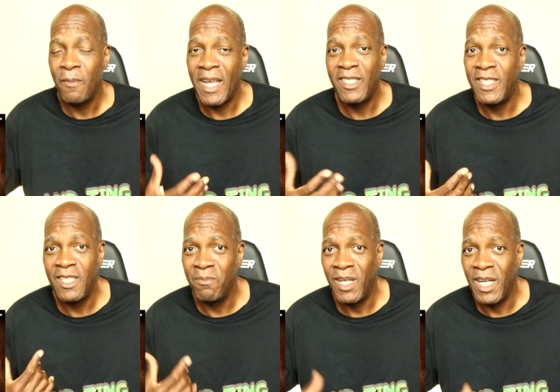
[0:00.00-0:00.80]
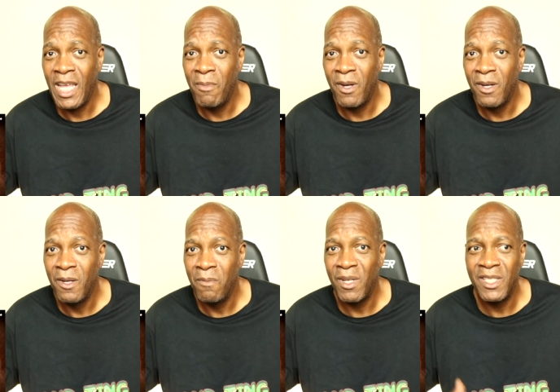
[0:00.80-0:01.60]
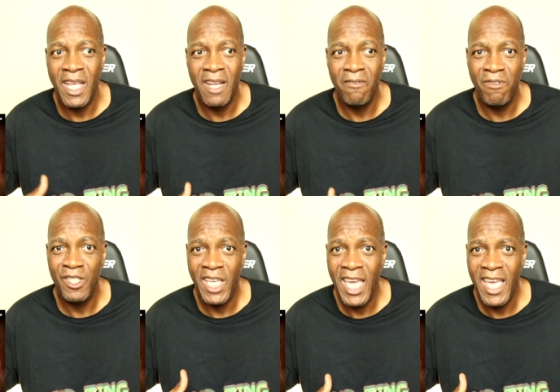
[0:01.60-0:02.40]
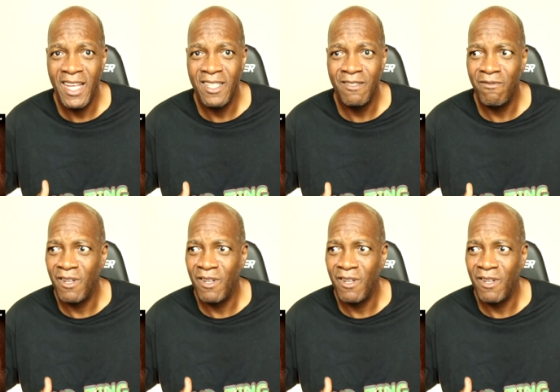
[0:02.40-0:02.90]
you might say it's my neighbor, but then for years,